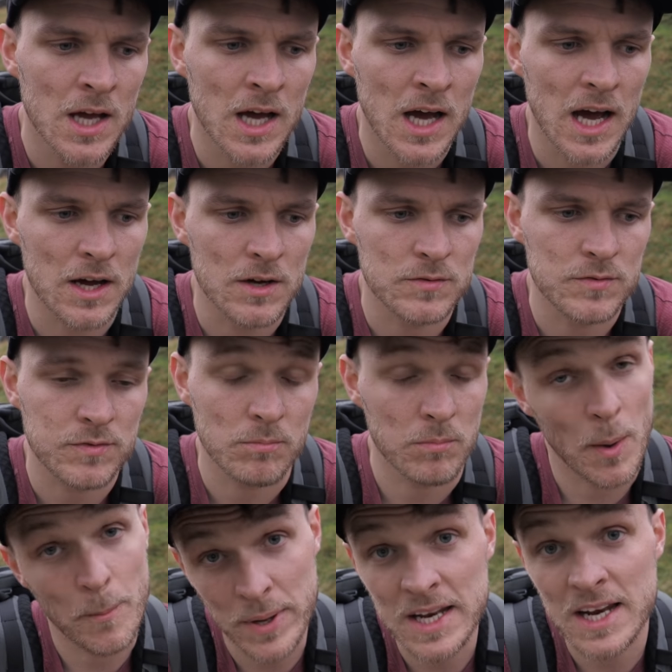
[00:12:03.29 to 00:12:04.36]
I've
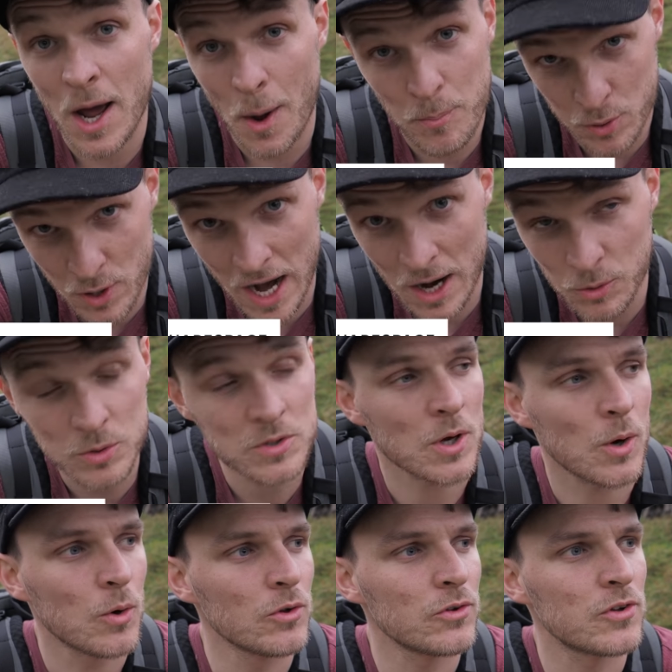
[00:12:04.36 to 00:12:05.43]
been a proud
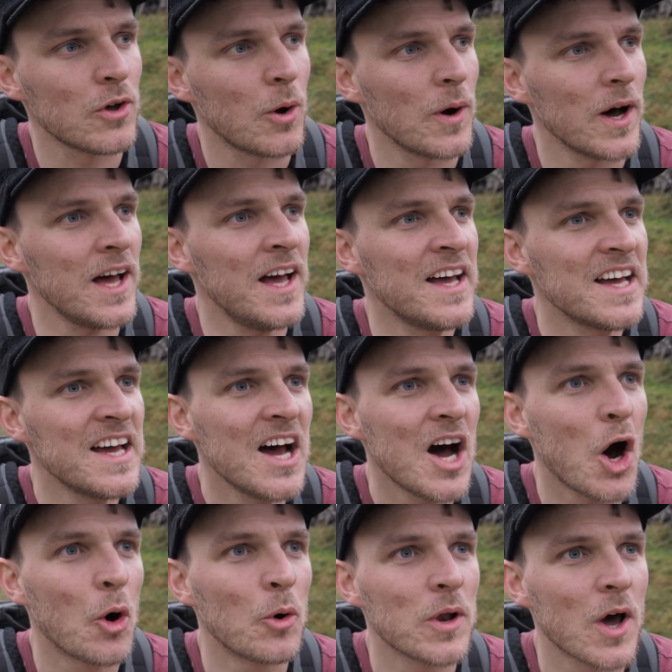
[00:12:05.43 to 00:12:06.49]
also
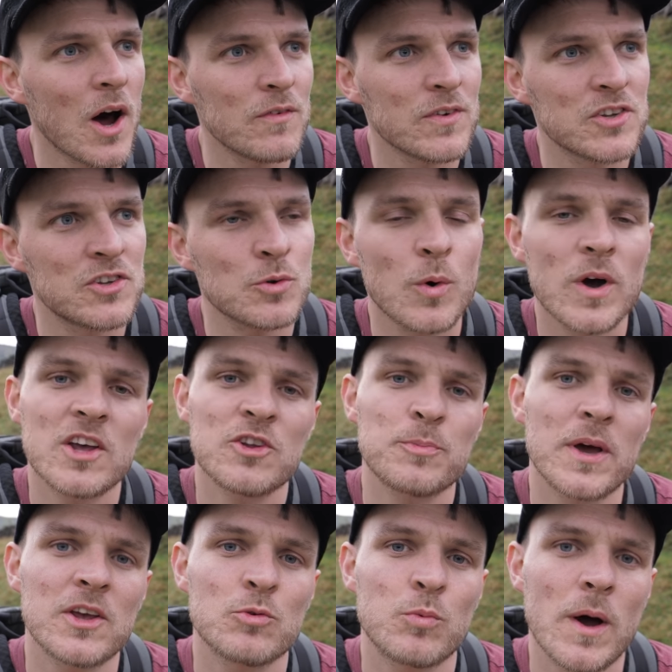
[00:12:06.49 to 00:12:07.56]
owner of a
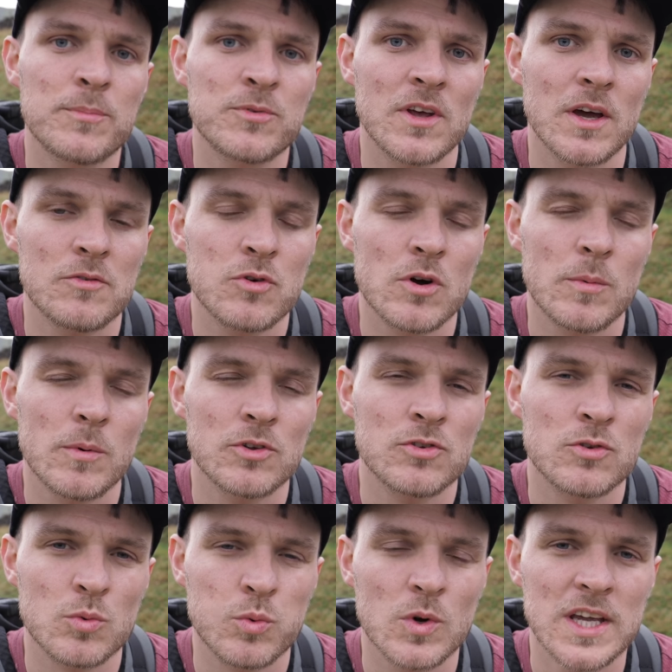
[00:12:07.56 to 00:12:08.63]
Squarespace website for
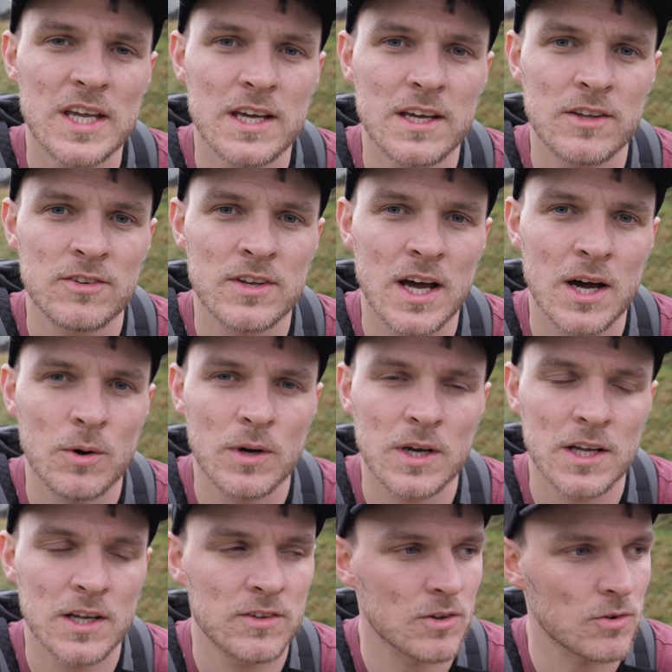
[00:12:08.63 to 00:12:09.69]
almost 3 years now, and
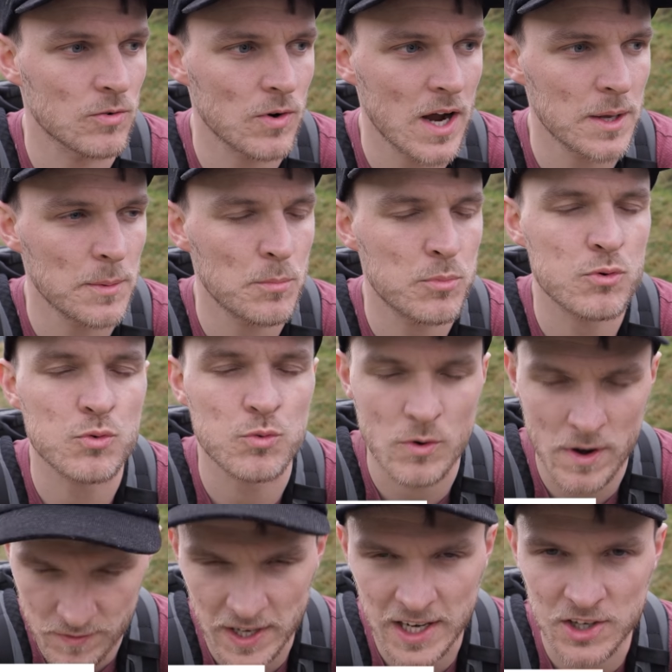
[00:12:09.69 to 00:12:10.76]
it is a right
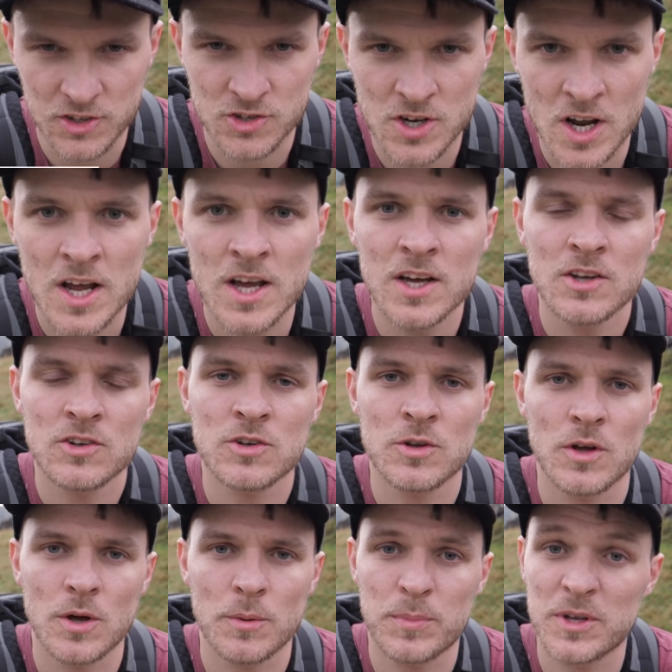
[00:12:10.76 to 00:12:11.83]
privilege
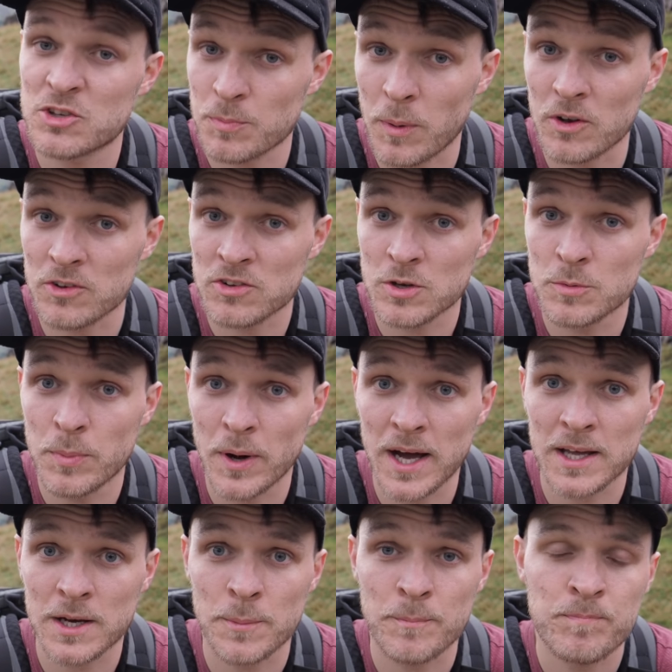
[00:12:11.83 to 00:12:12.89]
to be sponsored
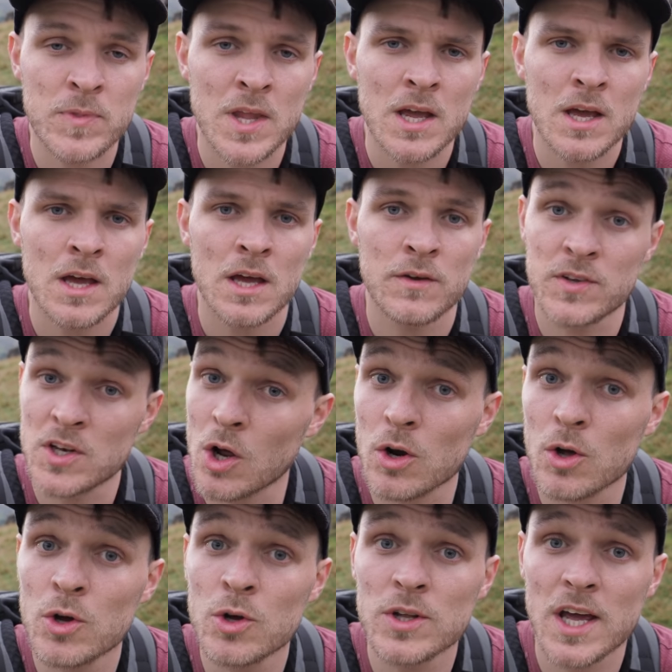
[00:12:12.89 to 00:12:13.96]
by them. If you don't
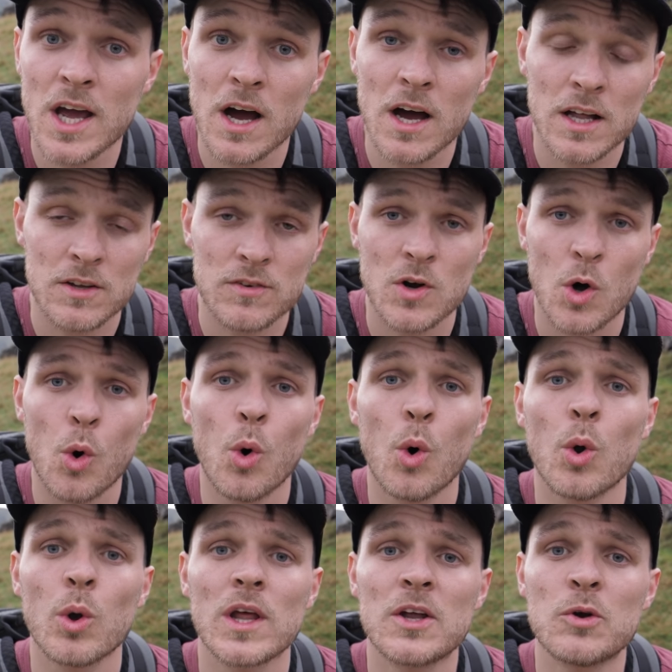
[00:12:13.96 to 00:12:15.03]
know who they are, they're an
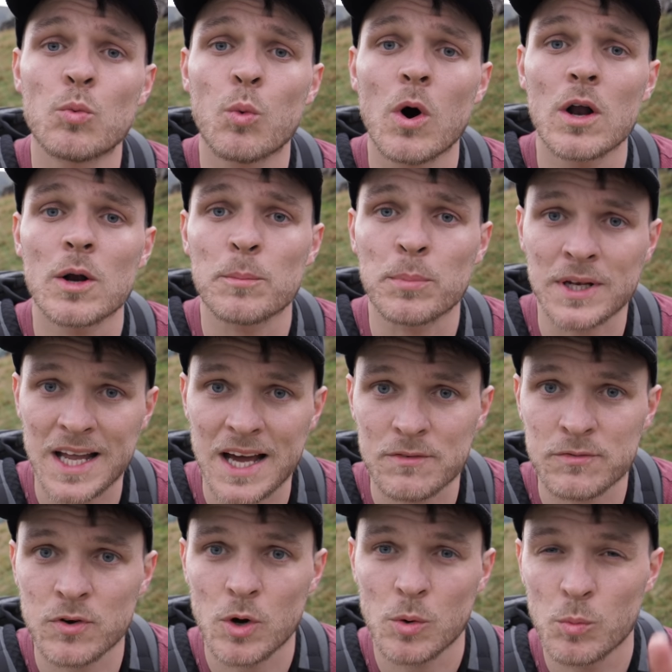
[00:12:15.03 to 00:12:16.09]
all-in-one
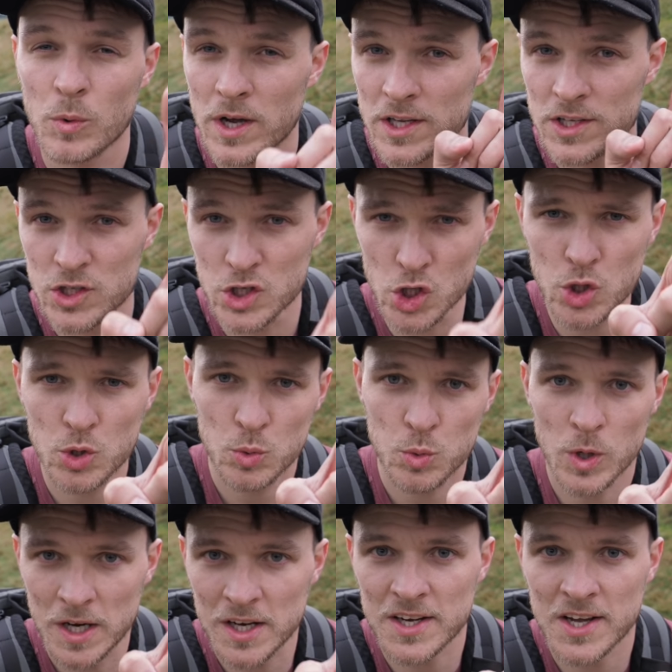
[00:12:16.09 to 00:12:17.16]
platform where
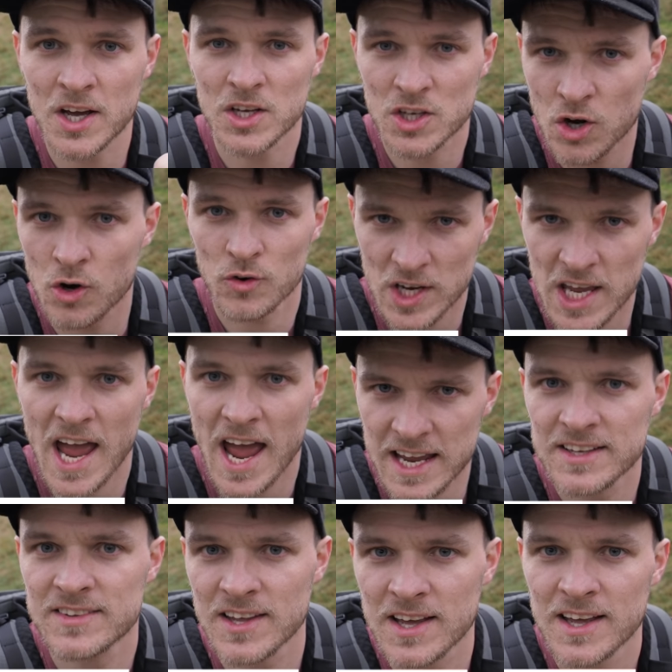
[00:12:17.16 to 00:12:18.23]
you can
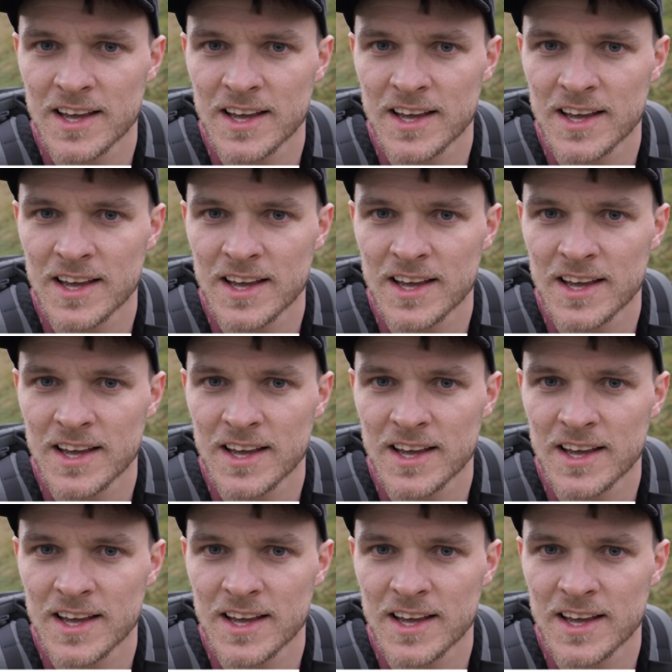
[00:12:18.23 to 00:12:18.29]
create